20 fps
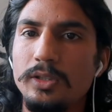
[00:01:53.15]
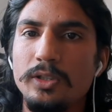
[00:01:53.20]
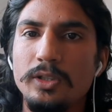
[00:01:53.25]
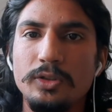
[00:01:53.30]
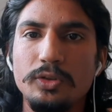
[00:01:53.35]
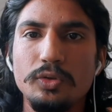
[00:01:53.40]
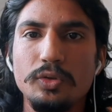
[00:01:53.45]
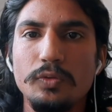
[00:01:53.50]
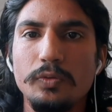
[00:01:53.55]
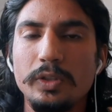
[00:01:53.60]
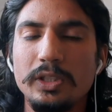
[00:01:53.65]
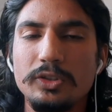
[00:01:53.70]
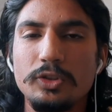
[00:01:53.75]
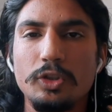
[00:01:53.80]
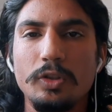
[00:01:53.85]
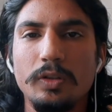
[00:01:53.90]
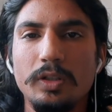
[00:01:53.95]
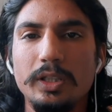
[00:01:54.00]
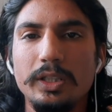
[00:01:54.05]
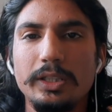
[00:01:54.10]
you will
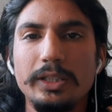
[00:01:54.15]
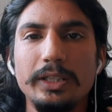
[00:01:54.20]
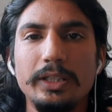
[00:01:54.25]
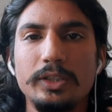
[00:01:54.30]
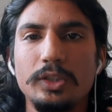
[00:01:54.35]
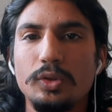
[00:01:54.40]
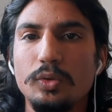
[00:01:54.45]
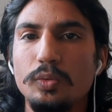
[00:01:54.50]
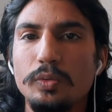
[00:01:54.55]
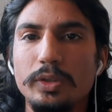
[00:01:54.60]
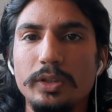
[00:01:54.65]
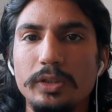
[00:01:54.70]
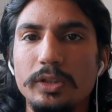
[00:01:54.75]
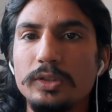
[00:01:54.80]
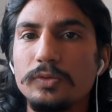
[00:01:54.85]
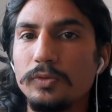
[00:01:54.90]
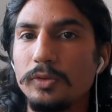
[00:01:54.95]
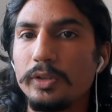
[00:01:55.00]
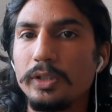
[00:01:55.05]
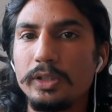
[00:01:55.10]
surely get 2
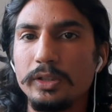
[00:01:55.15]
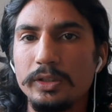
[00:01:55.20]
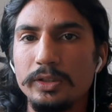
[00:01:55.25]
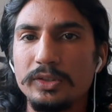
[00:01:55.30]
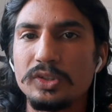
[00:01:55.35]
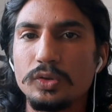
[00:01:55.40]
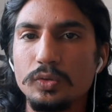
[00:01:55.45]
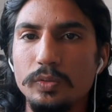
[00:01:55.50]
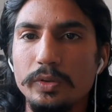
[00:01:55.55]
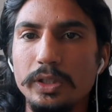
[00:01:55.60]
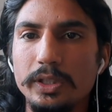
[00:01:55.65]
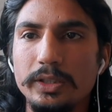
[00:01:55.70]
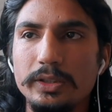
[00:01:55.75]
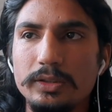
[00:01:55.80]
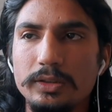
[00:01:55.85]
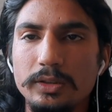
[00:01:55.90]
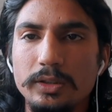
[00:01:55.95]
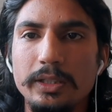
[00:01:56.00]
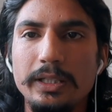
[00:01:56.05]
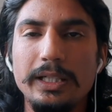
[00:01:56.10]
years for Indian
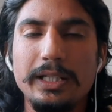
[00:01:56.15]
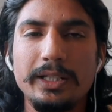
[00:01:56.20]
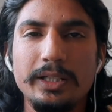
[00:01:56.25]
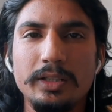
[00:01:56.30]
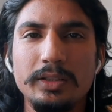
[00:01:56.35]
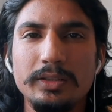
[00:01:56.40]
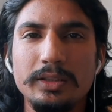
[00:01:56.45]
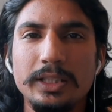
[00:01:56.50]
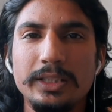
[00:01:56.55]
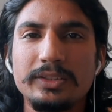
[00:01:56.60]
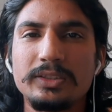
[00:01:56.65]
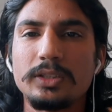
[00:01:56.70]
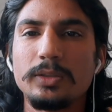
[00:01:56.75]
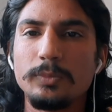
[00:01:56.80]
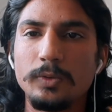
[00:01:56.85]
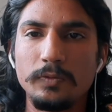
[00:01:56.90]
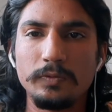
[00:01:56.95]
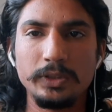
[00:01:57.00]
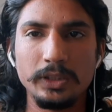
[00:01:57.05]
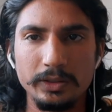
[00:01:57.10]
students, and like
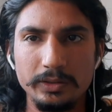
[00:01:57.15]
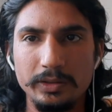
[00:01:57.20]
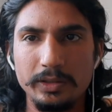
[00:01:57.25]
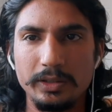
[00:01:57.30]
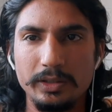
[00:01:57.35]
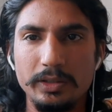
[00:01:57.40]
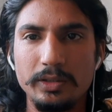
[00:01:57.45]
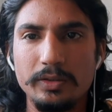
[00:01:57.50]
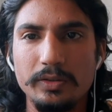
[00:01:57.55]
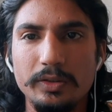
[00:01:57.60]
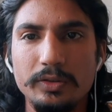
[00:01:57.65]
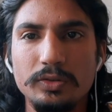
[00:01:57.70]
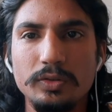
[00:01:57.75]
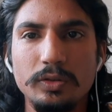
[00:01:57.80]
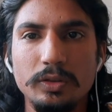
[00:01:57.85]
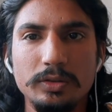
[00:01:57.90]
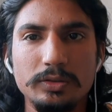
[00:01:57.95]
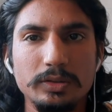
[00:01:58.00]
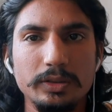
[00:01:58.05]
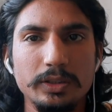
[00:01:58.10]
some of the other countries you
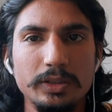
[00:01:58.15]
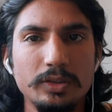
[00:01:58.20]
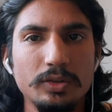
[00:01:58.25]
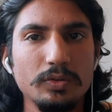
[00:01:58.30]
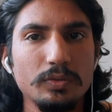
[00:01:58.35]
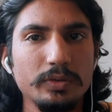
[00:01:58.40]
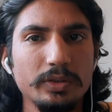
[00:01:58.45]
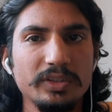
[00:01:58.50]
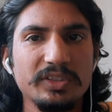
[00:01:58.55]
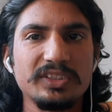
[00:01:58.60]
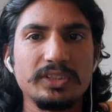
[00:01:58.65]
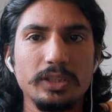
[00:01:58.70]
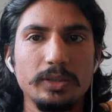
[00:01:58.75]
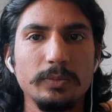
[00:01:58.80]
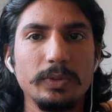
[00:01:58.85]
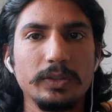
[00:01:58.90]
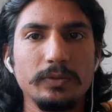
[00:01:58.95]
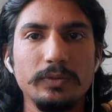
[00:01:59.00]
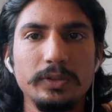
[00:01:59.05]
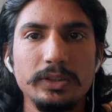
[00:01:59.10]
also get 2 years stay
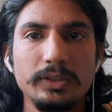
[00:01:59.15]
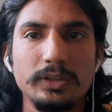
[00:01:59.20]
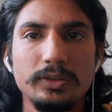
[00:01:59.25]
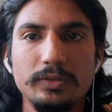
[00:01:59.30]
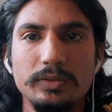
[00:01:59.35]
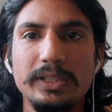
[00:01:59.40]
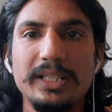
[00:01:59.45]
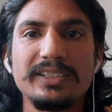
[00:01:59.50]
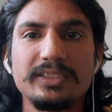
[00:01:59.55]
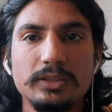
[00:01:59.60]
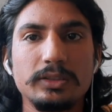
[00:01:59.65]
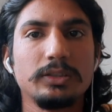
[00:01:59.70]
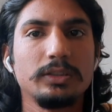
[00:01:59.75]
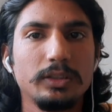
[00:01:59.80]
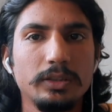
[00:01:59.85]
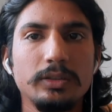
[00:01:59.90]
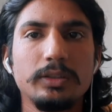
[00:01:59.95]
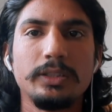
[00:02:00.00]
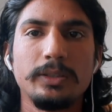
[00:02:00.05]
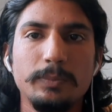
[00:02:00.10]
back visa. So that's
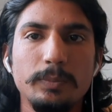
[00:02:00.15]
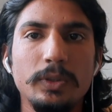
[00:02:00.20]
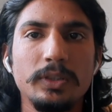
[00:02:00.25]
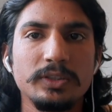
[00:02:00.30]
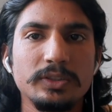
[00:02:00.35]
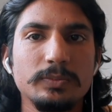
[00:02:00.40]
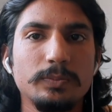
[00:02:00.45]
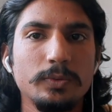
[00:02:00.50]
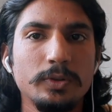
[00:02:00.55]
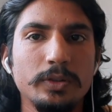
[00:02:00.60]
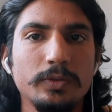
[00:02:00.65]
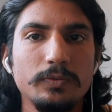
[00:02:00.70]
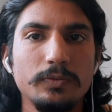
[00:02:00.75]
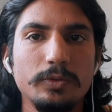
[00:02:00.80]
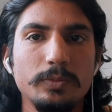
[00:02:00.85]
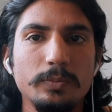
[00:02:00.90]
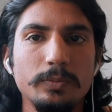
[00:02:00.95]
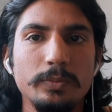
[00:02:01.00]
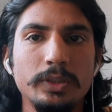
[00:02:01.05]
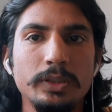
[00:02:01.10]
the plus point
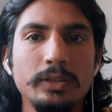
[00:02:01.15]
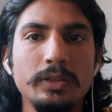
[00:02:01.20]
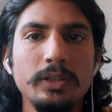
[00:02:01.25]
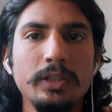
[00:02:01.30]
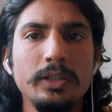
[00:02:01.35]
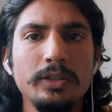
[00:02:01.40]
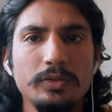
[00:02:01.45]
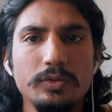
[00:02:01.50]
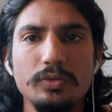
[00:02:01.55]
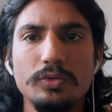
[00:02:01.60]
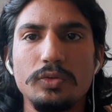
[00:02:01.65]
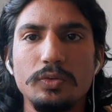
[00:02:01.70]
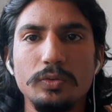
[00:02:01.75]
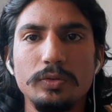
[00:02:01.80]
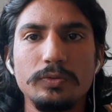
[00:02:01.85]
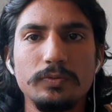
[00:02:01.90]
for me to choose